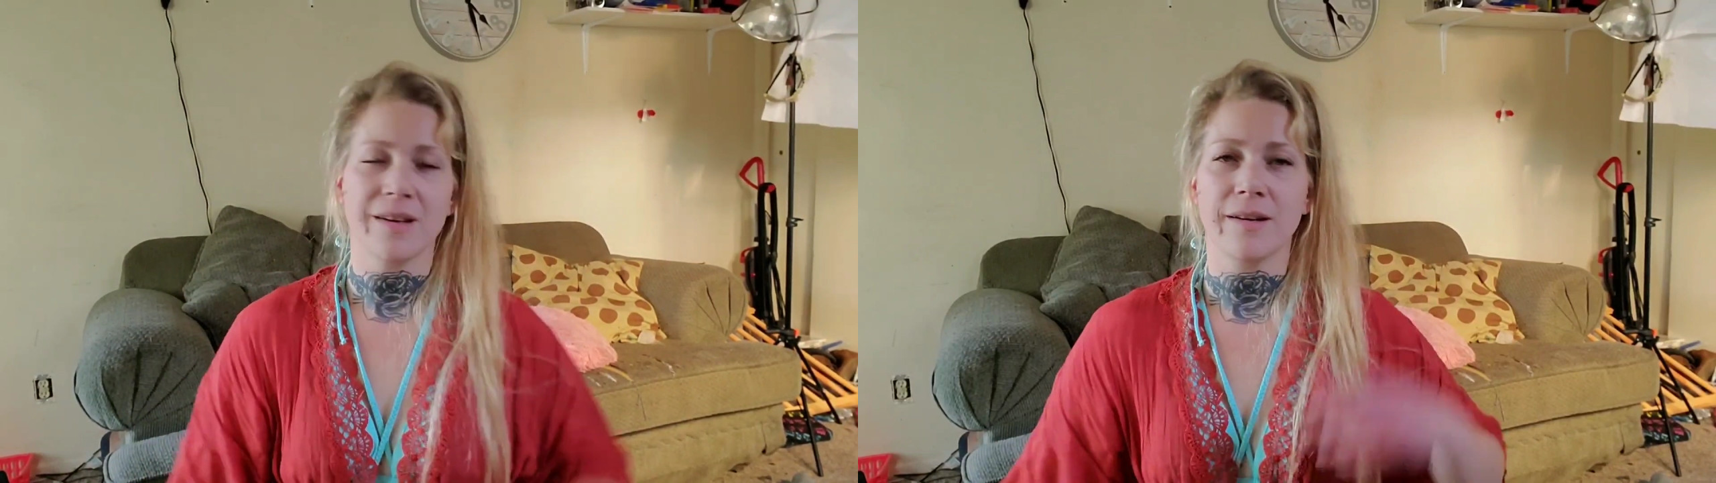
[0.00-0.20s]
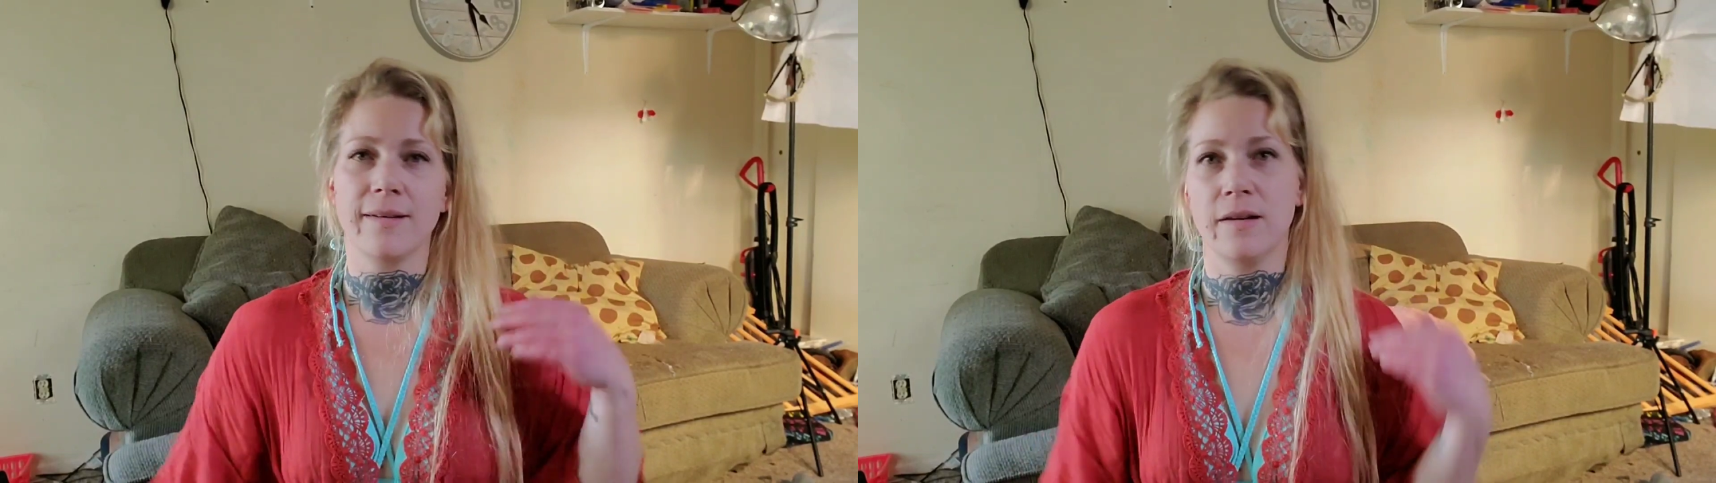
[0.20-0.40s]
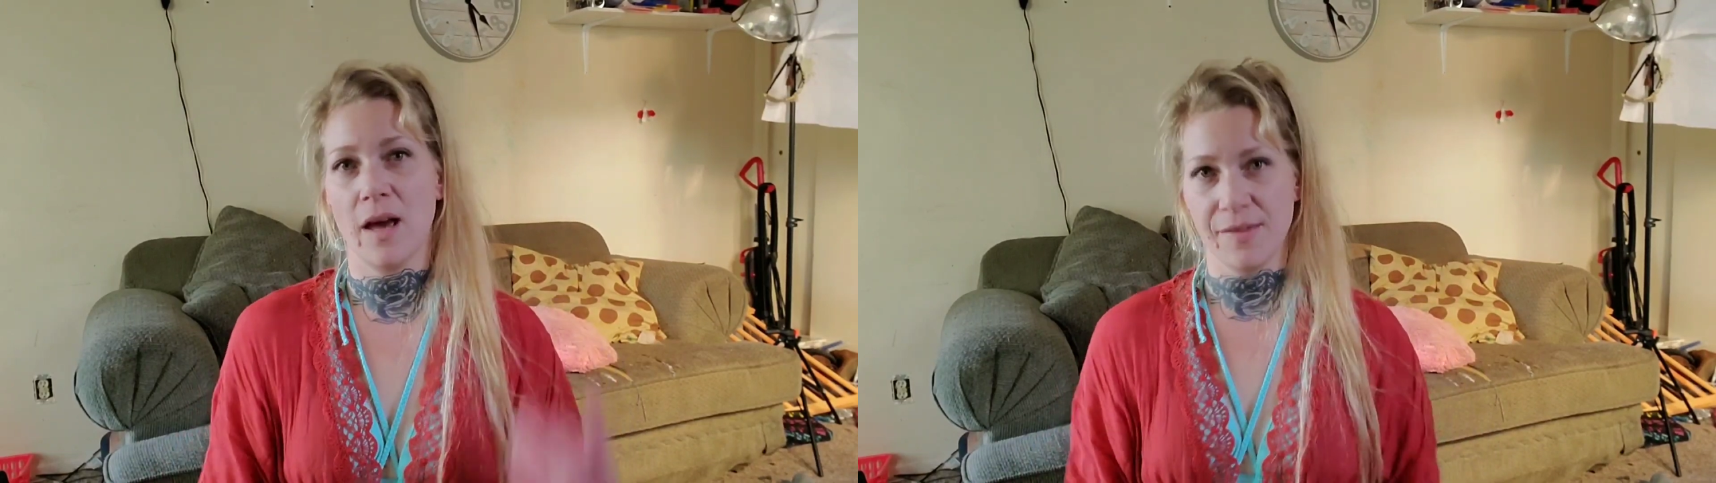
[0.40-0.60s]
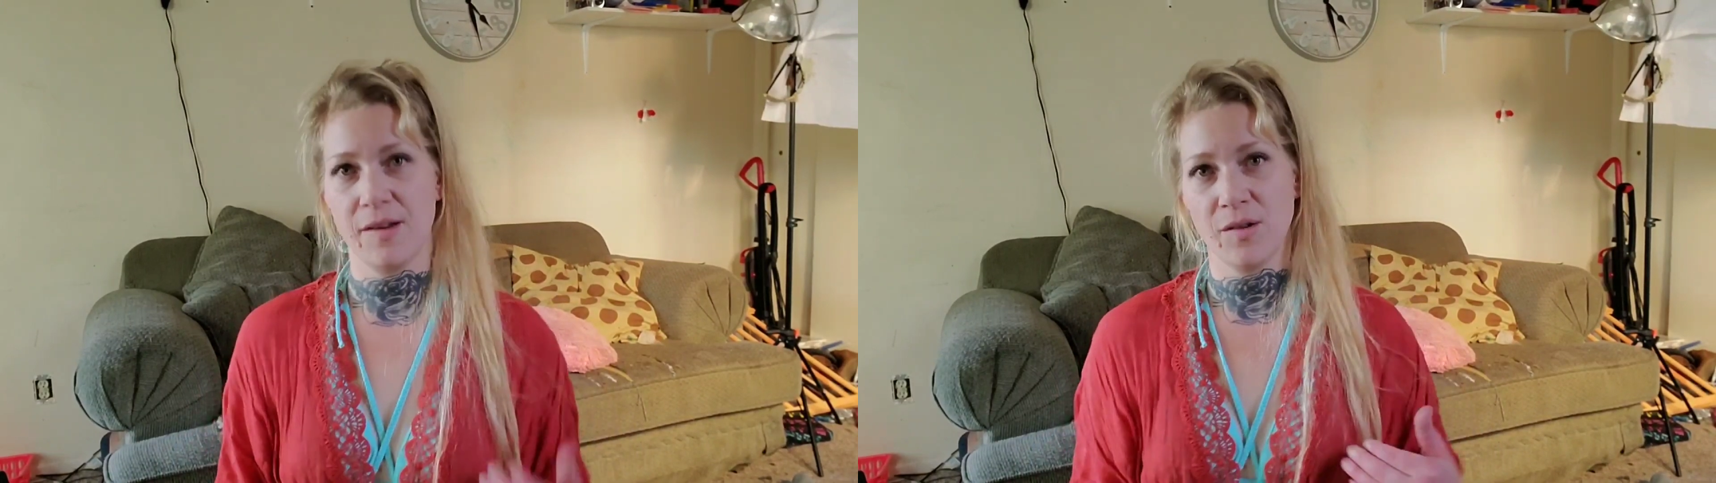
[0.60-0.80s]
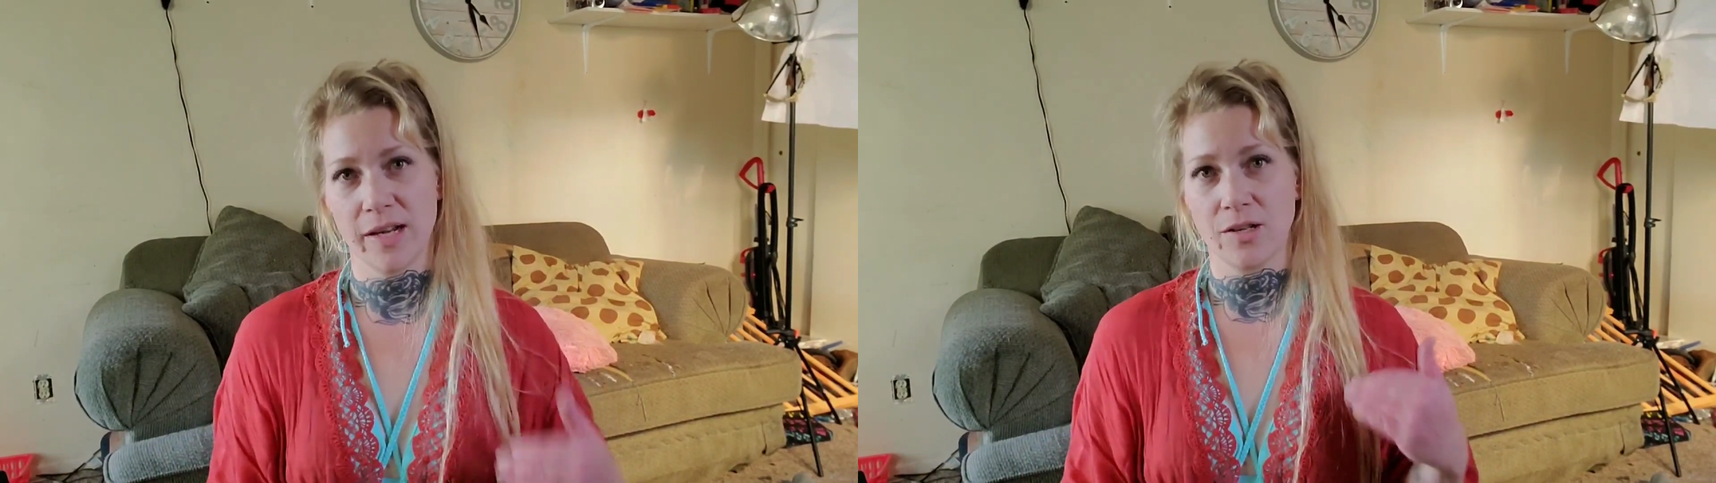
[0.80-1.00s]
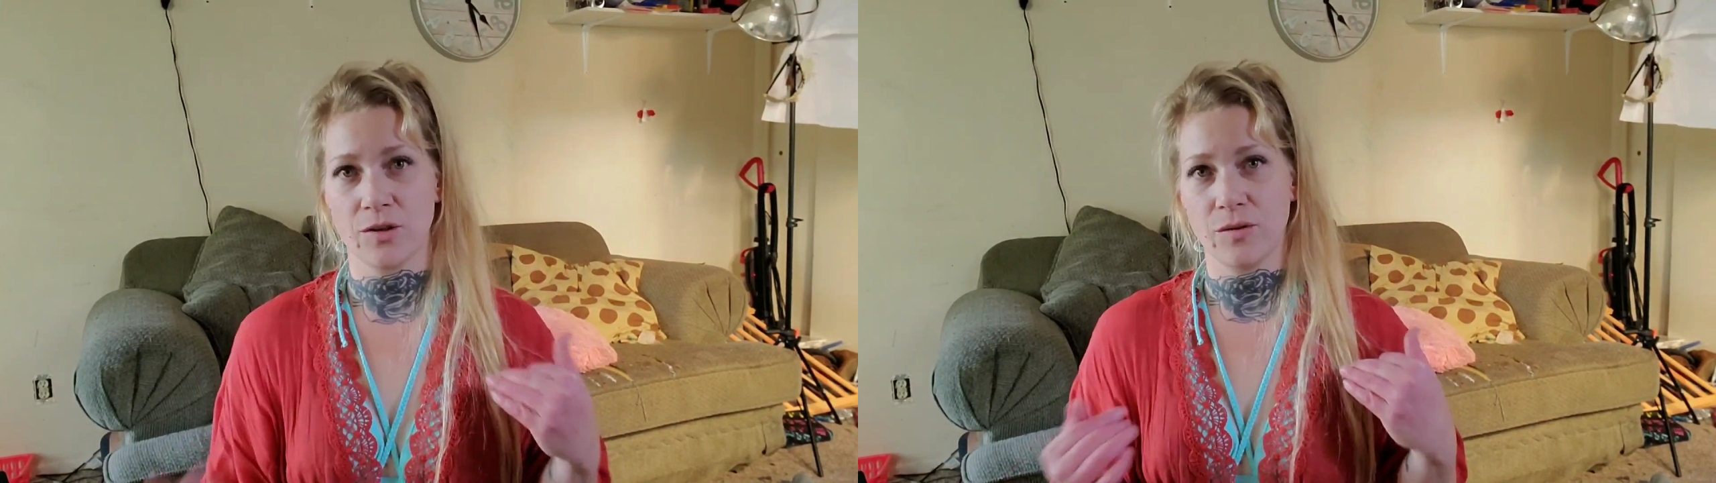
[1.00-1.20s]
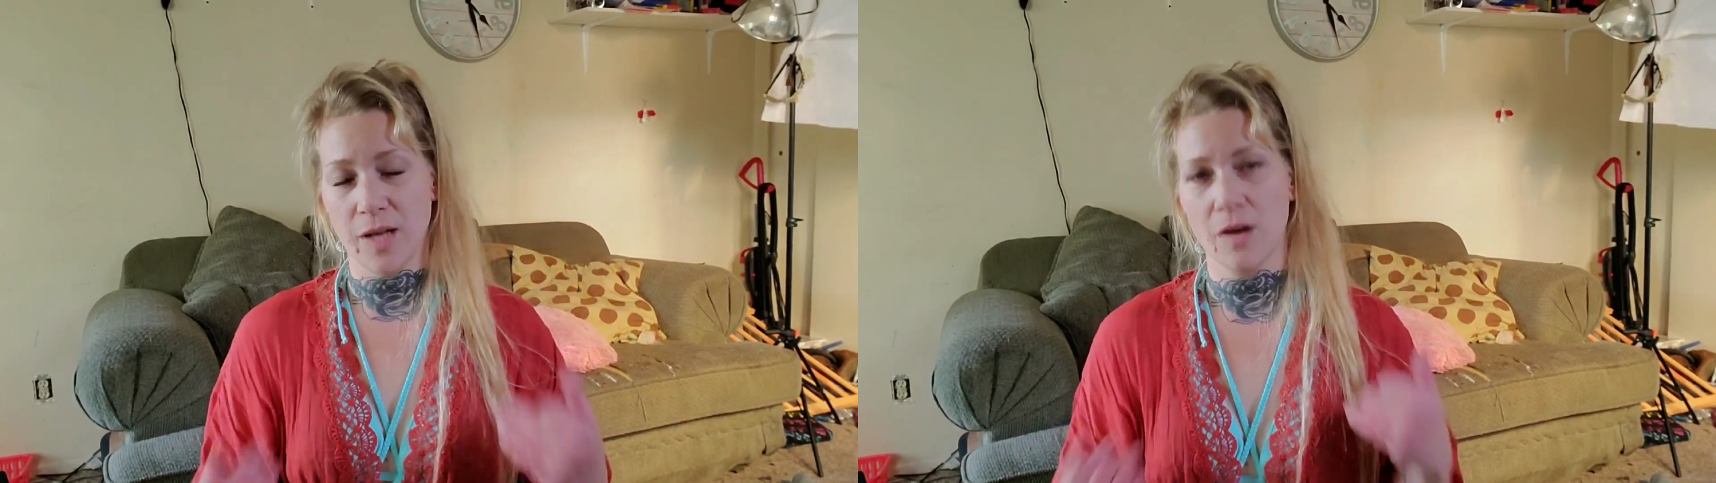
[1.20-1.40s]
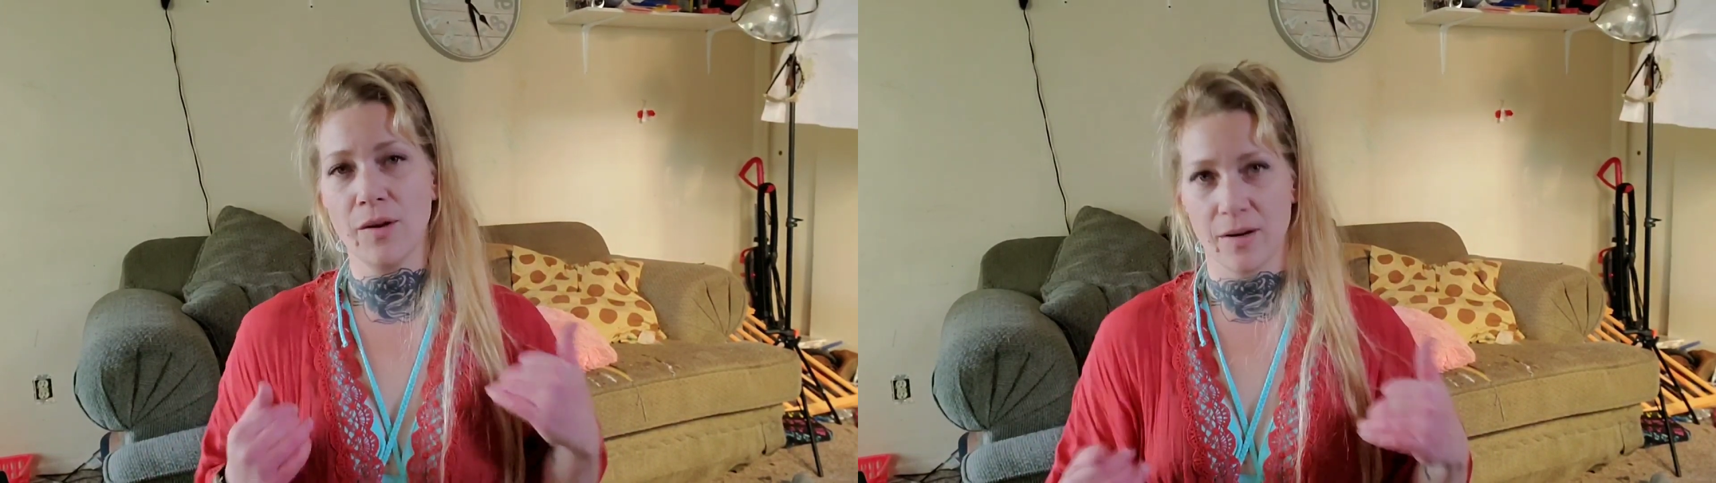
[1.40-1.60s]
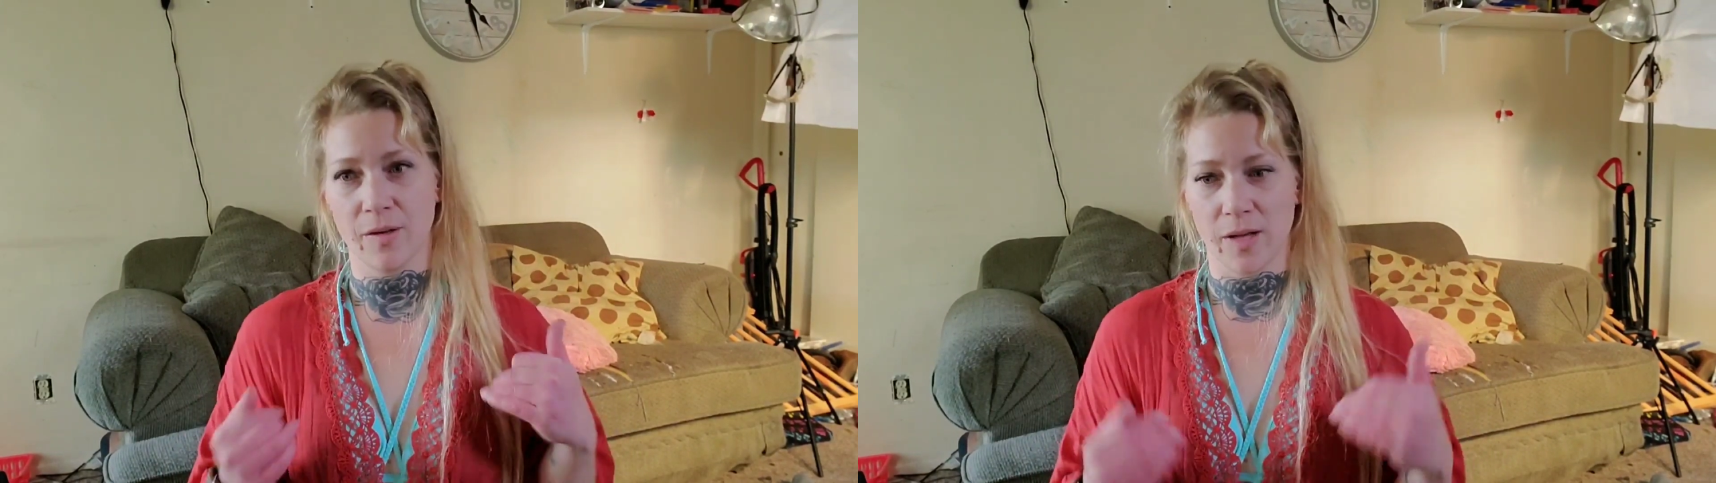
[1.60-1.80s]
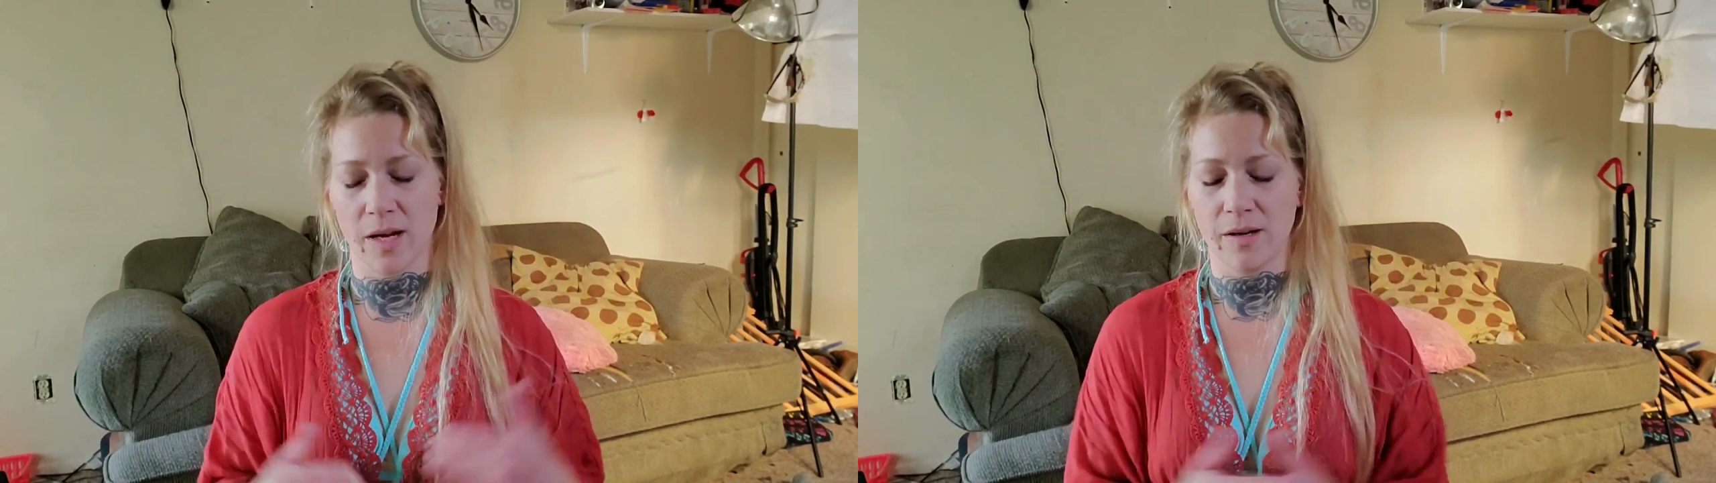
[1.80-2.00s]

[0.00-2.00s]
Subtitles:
nothing gets you down after that.